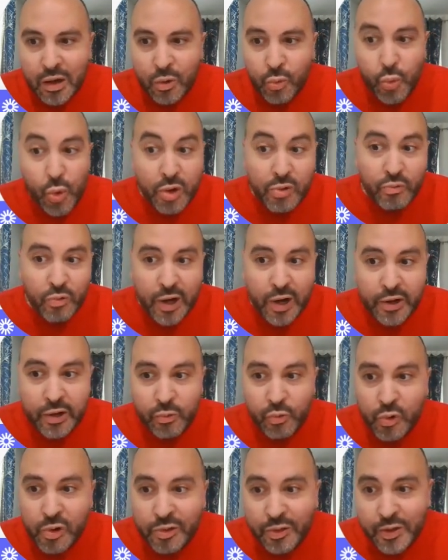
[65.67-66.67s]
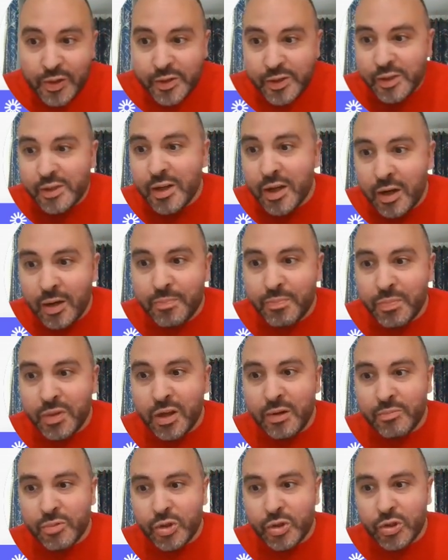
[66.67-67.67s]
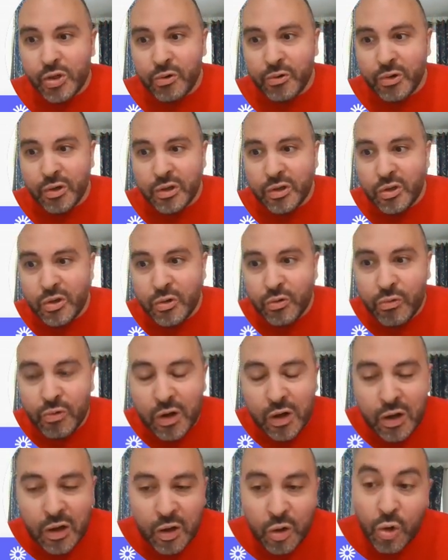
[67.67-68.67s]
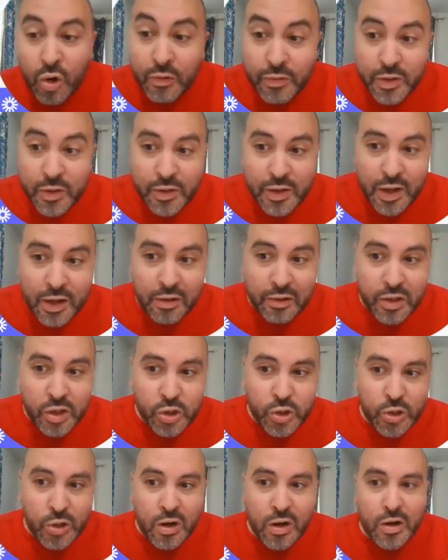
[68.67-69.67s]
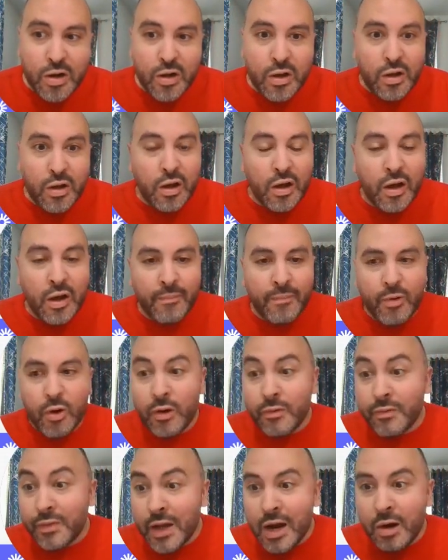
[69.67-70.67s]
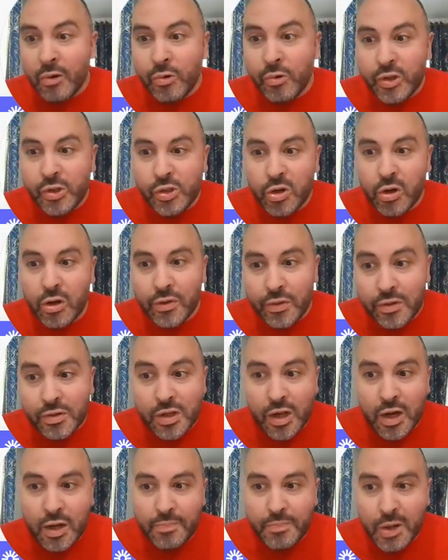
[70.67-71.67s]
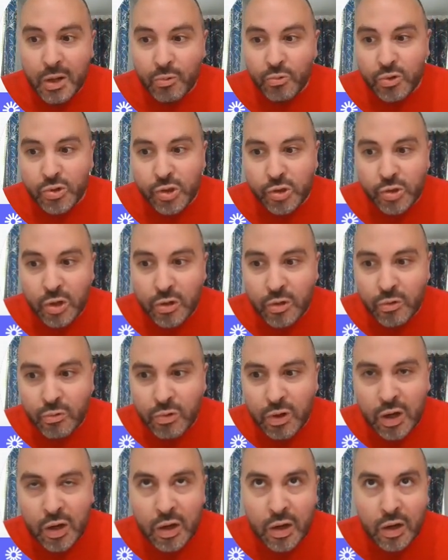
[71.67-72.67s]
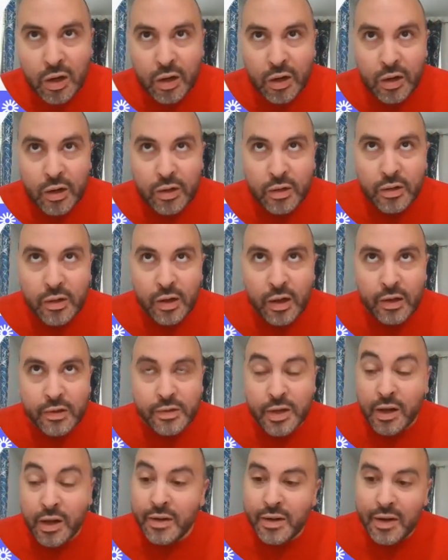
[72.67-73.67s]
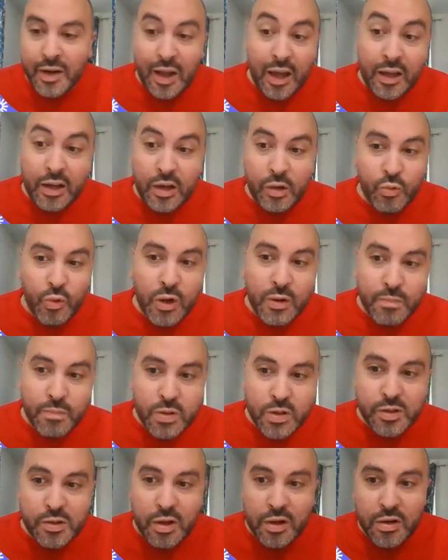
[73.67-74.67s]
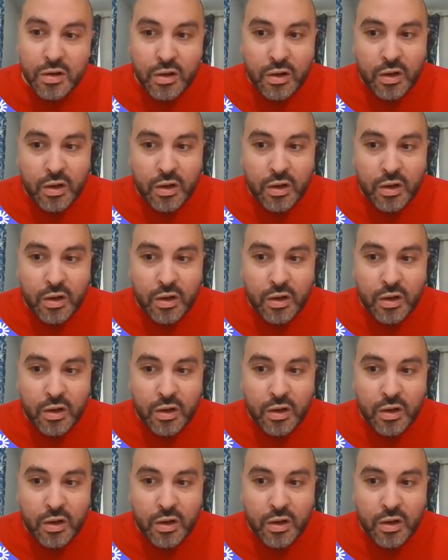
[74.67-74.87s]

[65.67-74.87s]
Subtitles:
win rate with this setup that I'm showing you off the daily chart. Off the hourly chart, the setup I will show has gotten an 81%